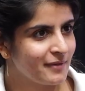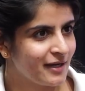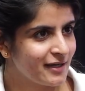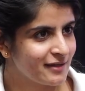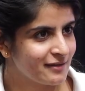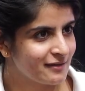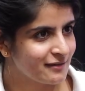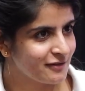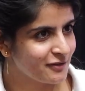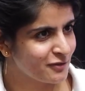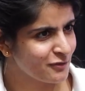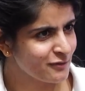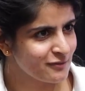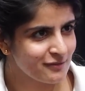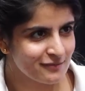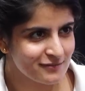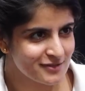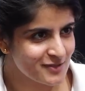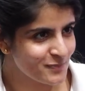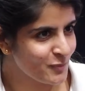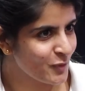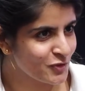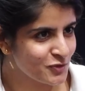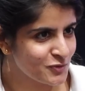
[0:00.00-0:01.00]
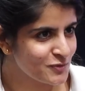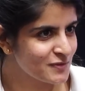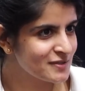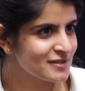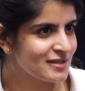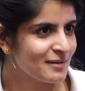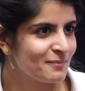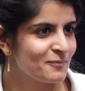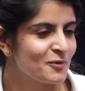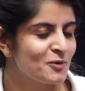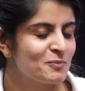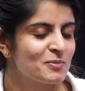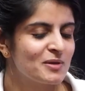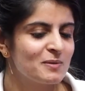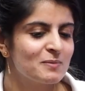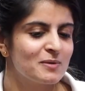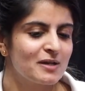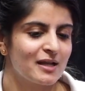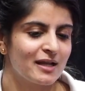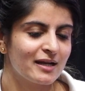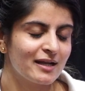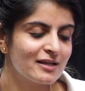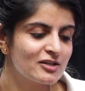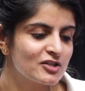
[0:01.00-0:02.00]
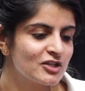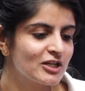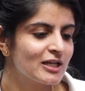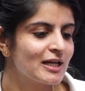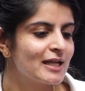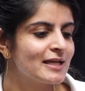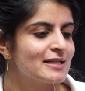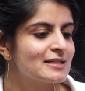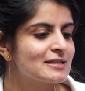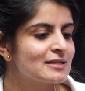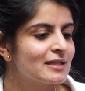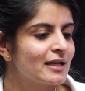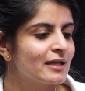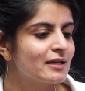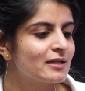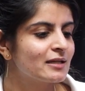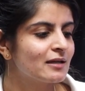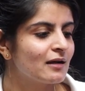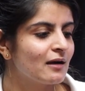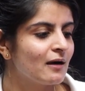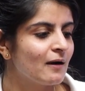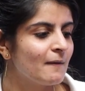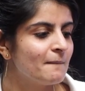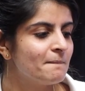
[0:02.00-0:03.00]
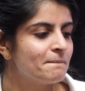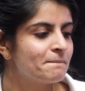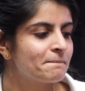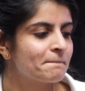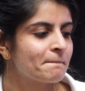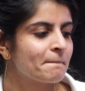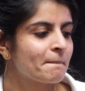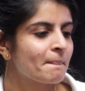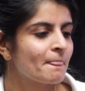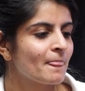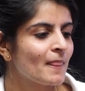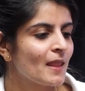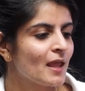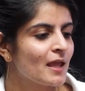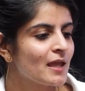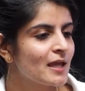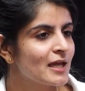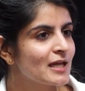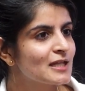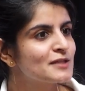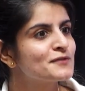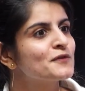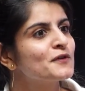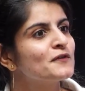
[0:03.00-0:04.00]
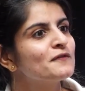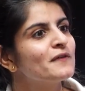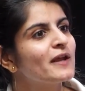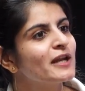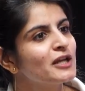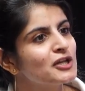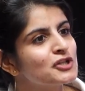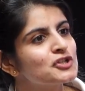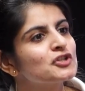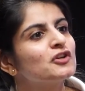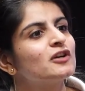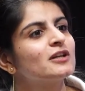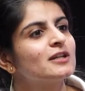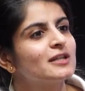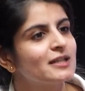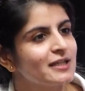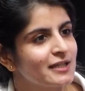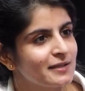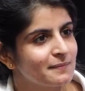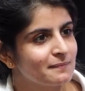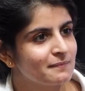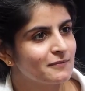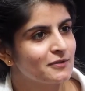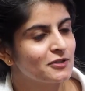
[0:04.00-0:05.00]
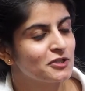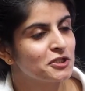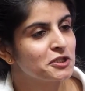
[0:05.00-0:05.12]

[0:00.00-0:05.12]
I spoke to some more people, and I realized that it's for a very short time.